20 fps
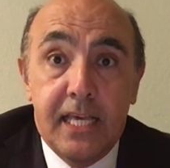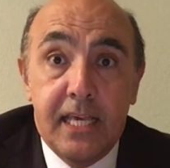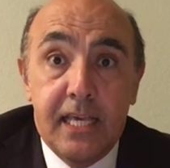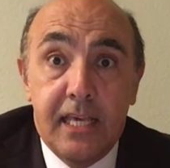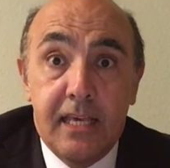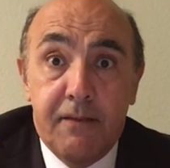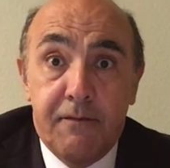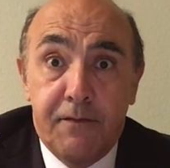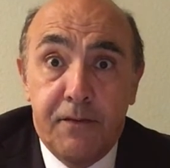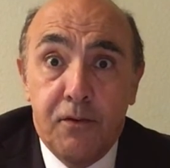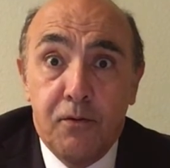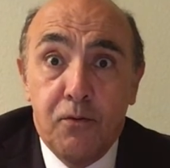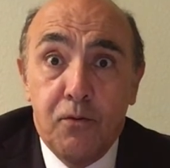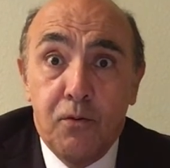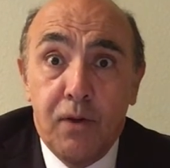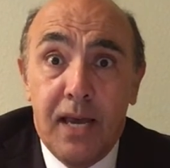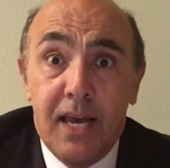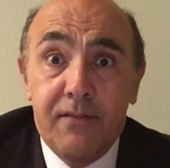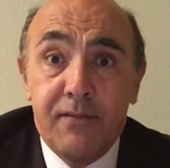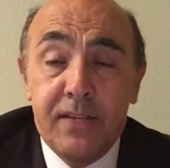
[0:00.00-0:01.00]
if you
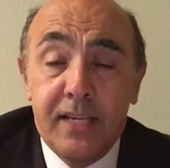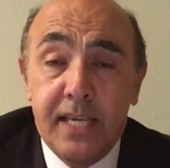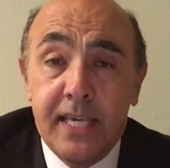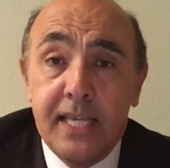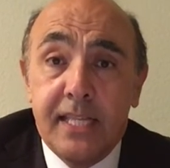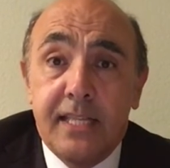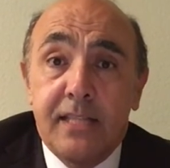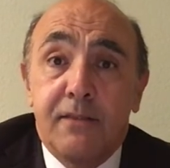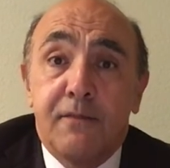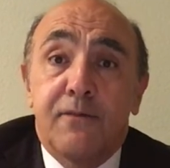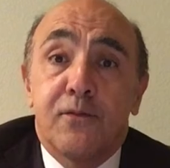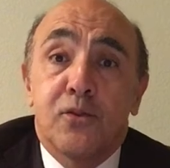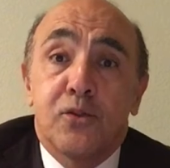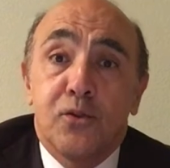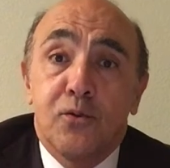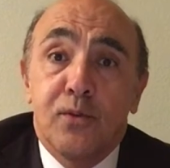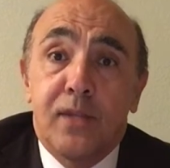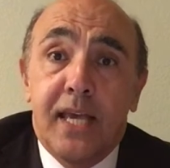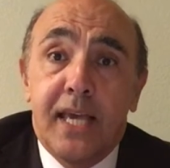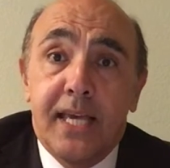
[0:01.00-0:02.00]
haven't eaten for
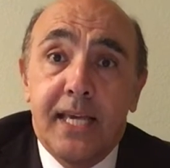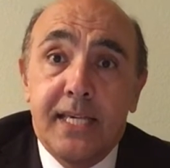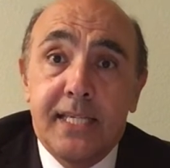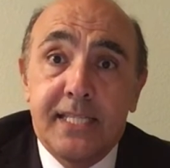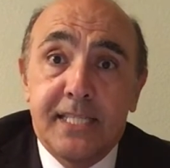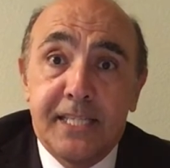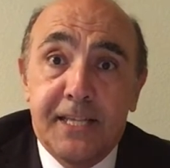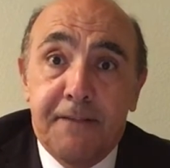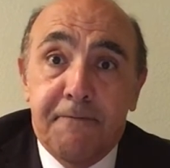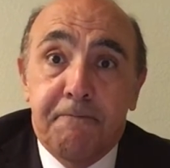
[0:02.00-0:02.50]
2 days,